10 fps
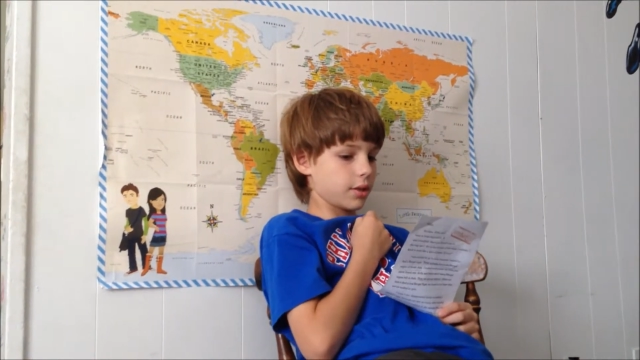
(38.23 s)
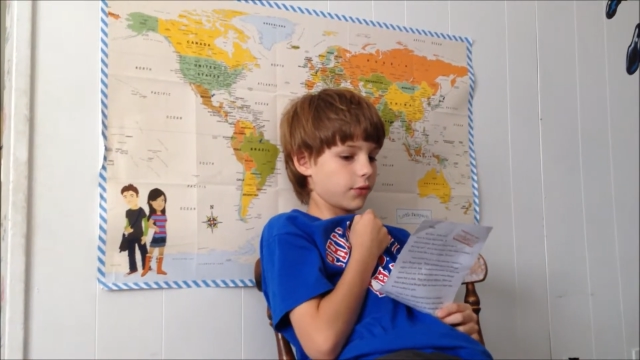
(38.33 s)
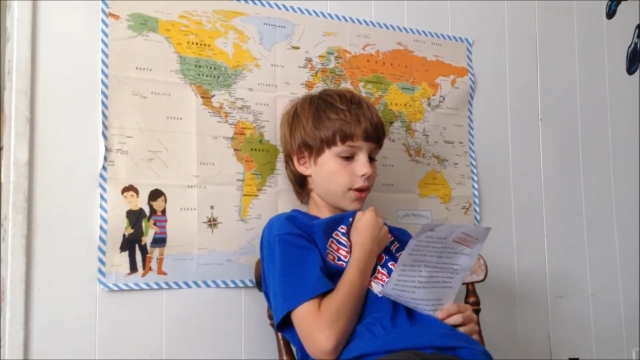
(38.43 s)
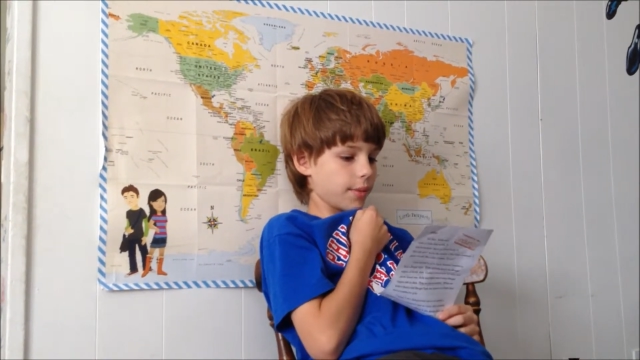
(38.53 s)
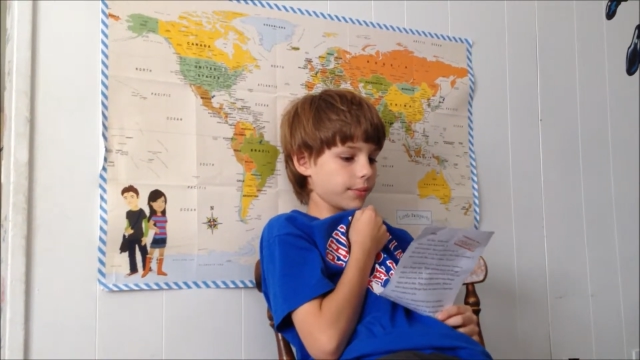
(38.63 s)

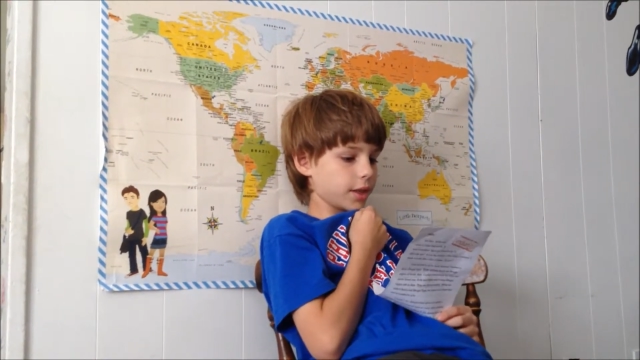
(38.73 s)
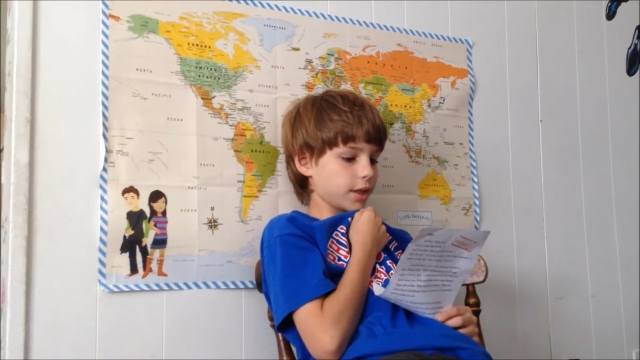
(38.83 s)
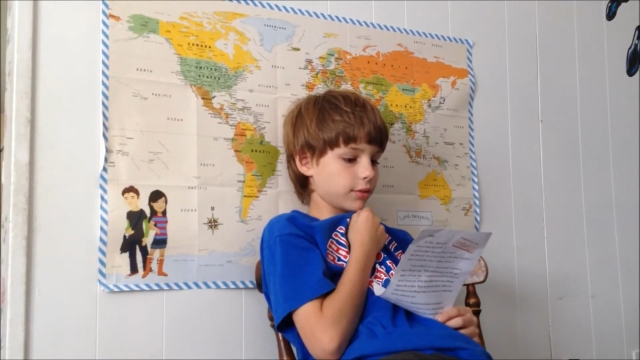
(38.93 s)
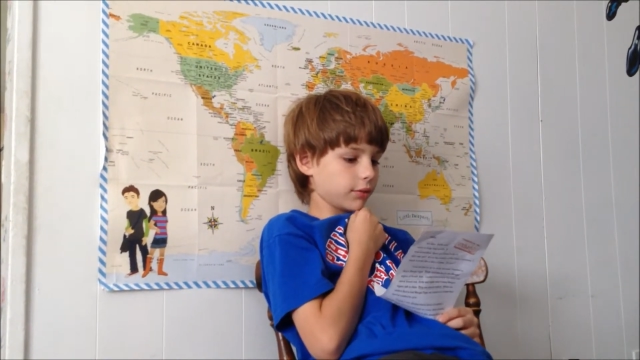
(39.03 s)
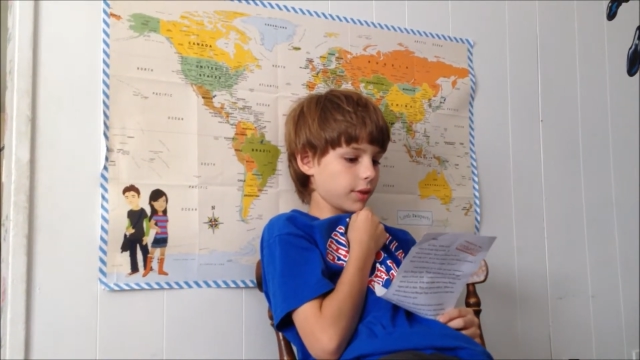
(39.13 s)
From
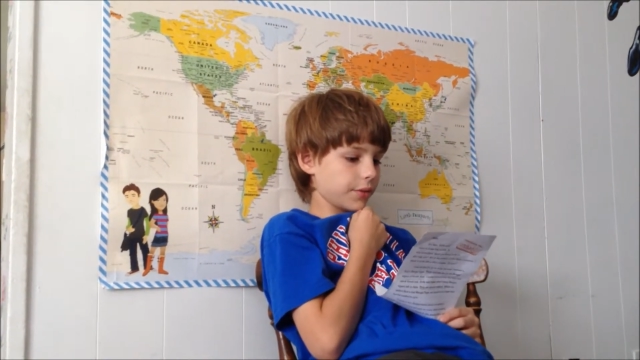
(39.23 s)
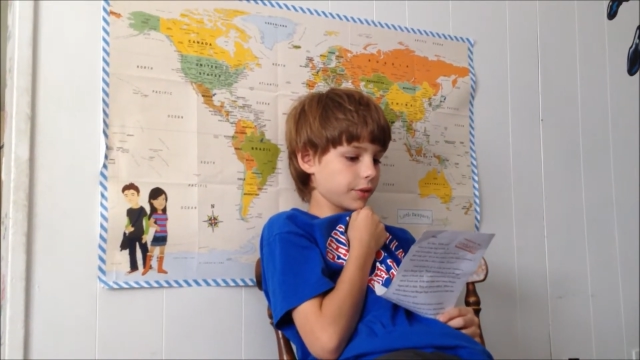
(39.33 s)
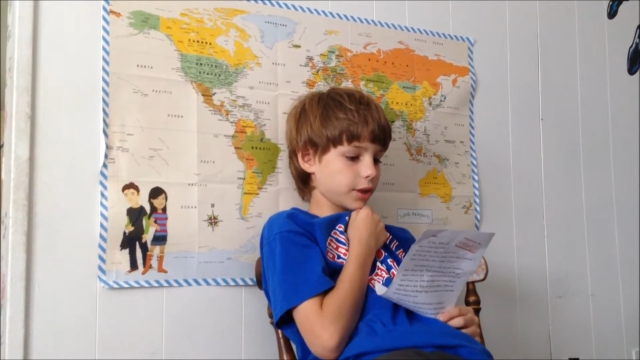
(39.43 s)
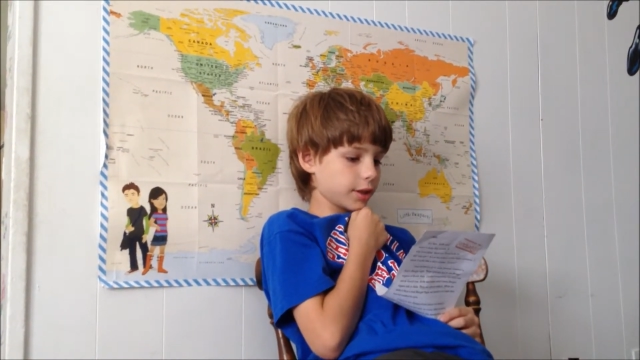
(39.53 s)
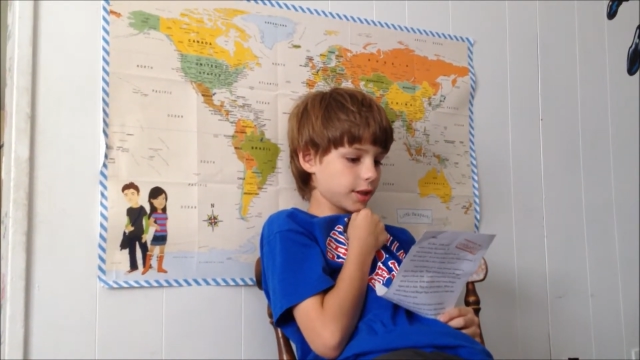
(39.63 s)
the
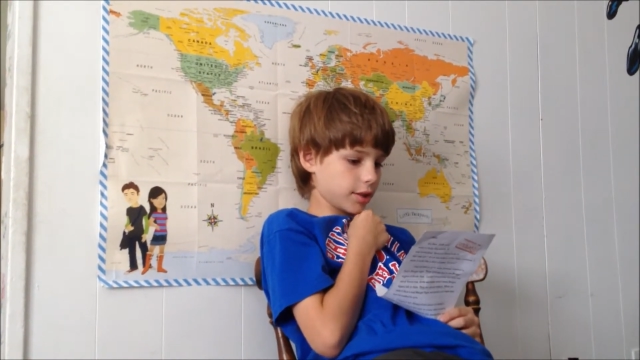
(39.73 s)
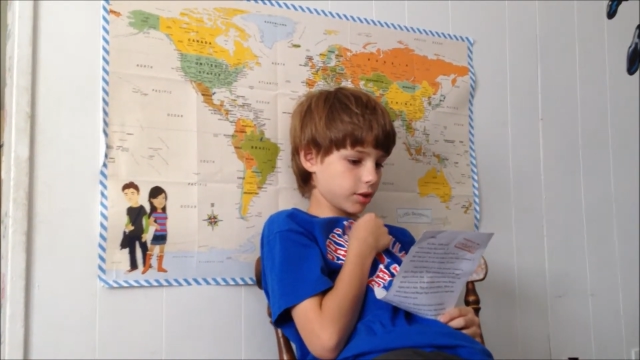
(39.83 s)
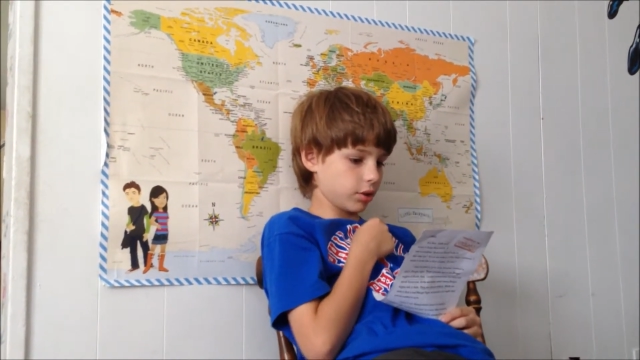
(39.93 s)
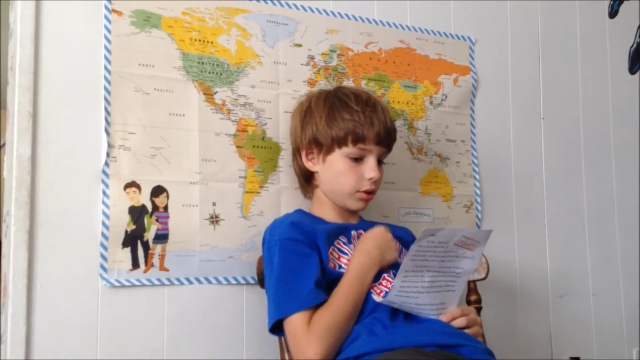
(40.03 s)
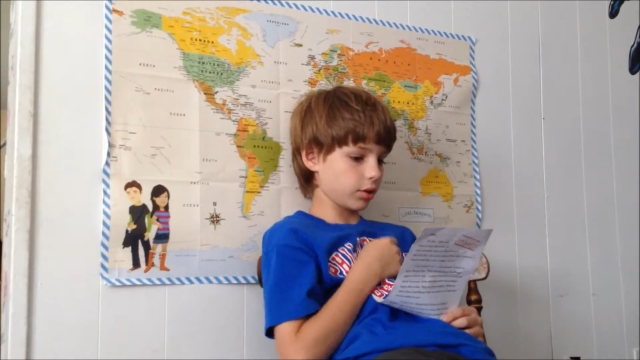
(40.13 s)
river, the
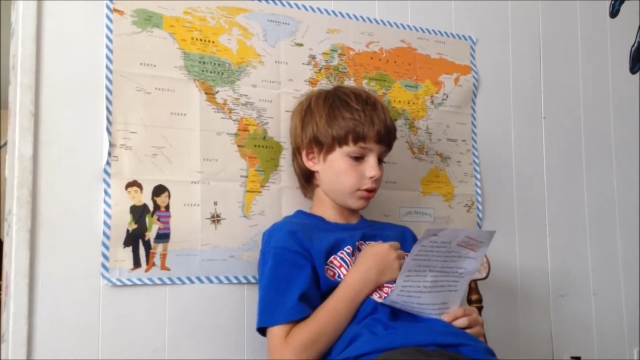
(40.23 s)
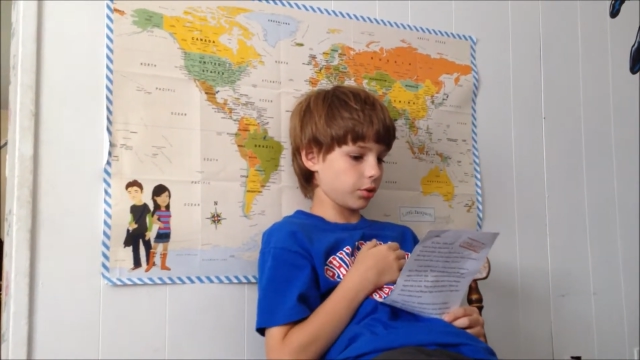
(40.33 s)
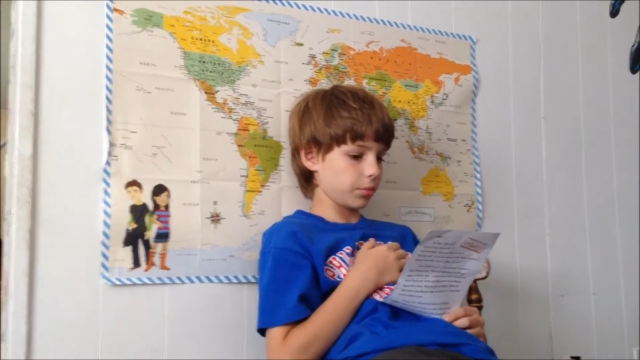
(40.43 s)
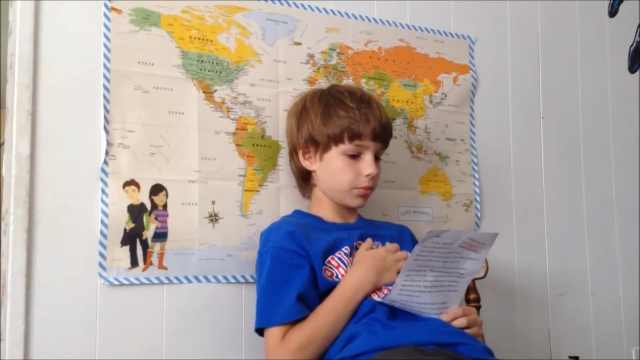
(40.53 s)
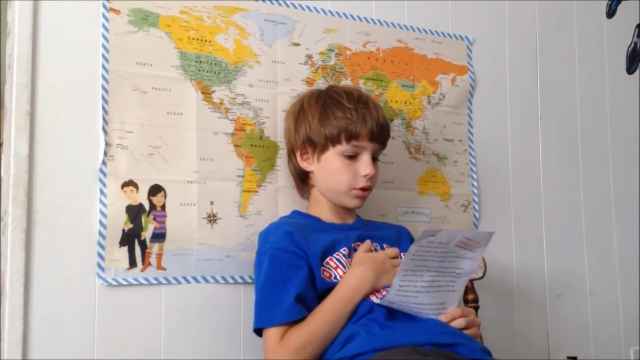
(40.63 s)
skeeter
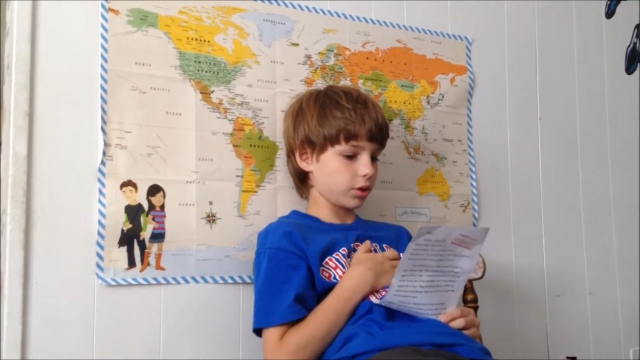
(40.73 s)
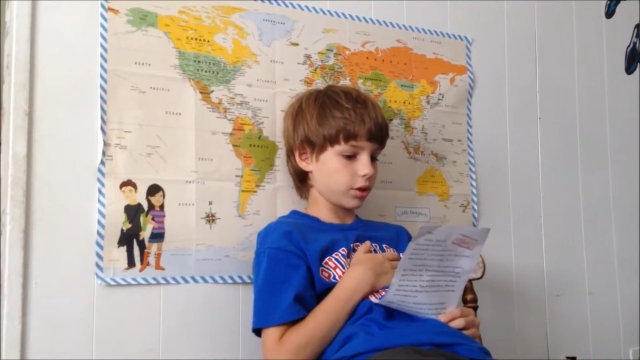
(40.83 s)
zoomed